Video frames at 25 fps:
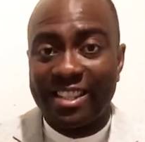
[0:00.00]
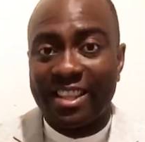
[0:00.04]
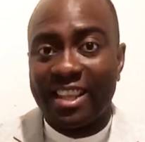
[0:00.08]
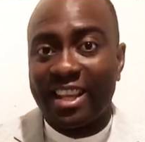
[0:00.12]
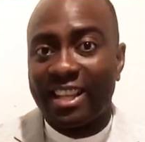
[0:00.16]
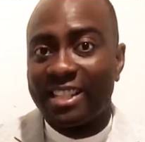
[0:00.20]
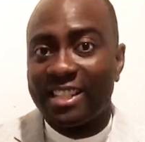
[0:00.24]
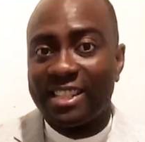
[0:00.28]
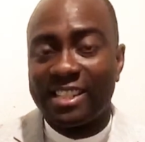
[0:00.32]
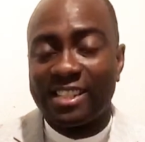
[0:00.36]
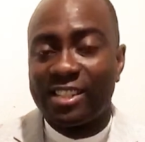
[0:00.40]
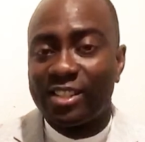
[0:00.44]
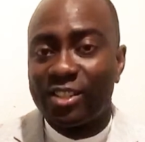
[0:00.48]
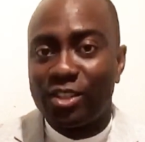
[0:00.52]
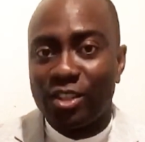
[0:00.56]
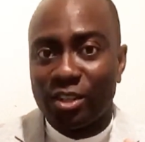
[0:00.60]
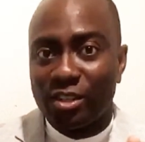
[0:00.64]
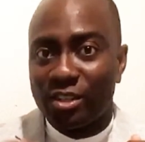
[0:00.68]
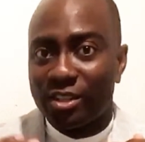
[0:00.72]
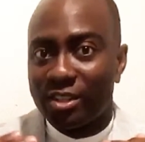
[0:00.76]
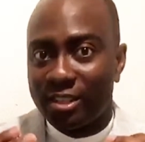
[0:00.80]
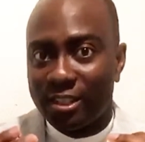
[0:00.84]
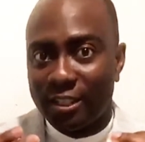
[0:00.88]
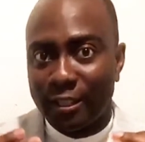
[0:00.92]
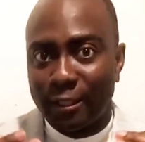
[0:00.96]
that it's
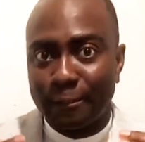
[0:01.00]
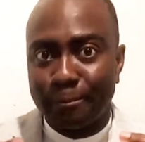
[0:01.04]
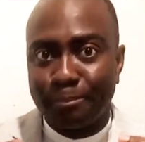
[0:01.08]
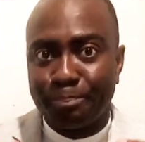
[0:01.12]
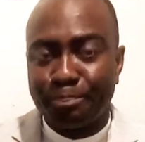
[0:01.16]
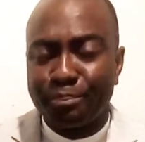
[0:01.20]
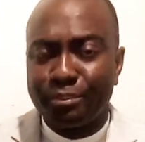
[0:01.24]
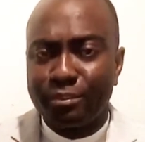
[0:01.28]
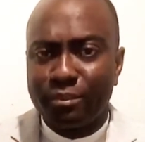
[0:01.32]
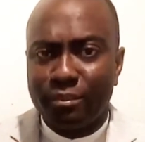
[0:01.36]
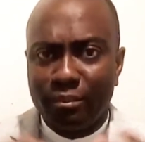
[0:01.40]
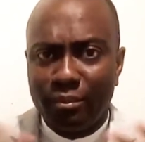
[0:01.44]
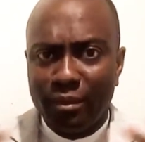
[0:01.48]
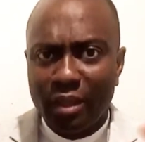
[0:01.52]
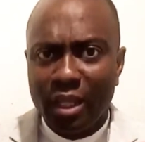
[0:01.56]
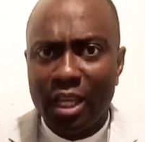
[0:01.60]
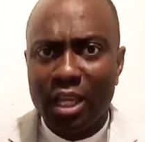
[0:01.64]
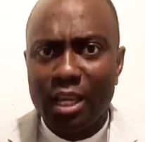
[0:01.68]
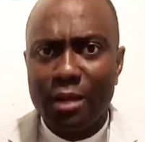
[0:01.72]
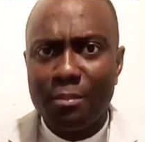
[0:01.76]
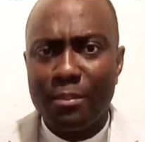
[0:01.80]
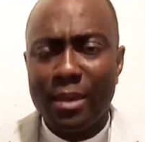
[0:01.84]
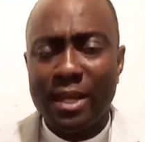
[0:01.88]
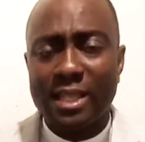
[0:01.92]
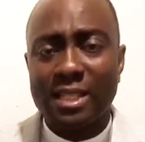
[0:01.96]
just a
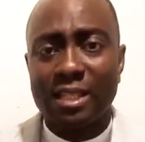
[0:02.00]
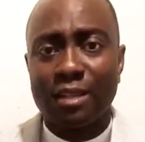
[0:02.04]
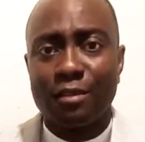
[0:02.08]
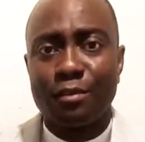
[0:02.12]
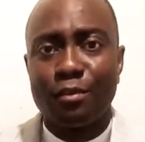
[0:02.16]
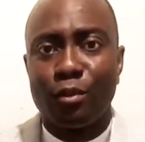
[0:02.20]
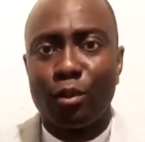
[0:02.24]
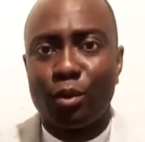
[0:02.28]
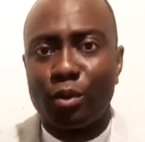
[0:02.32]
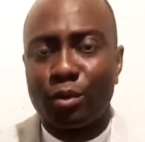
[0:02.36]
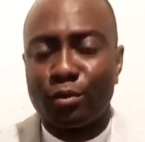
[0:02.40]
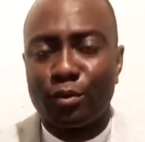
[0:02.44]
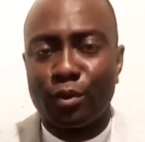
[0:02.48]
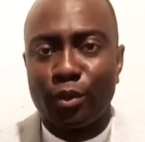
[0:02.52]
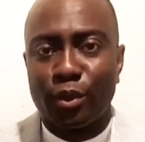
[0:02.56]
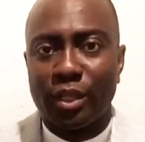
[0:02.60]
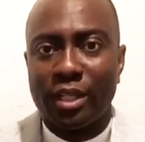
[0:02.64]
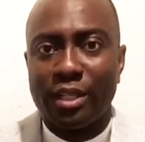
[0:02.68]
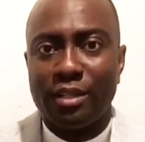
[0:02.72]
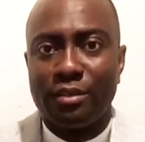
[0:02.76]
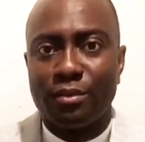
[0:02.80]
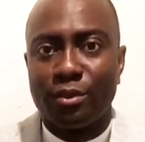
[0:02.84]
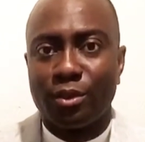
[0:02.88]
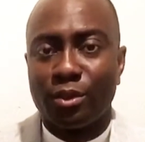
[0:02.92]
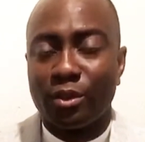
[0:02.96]
metaphor for
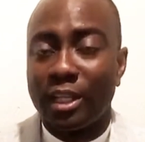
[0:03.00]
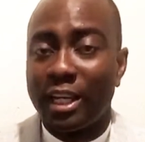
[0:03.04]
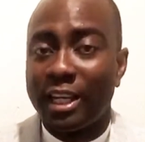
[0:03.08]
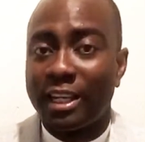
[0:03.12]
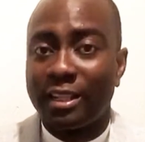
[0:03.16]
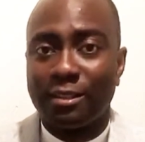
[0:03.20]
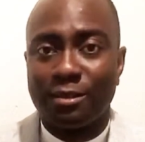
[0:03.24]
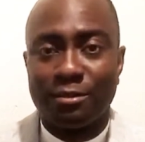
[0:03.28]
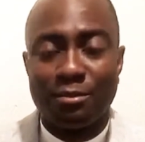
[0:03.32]
evil.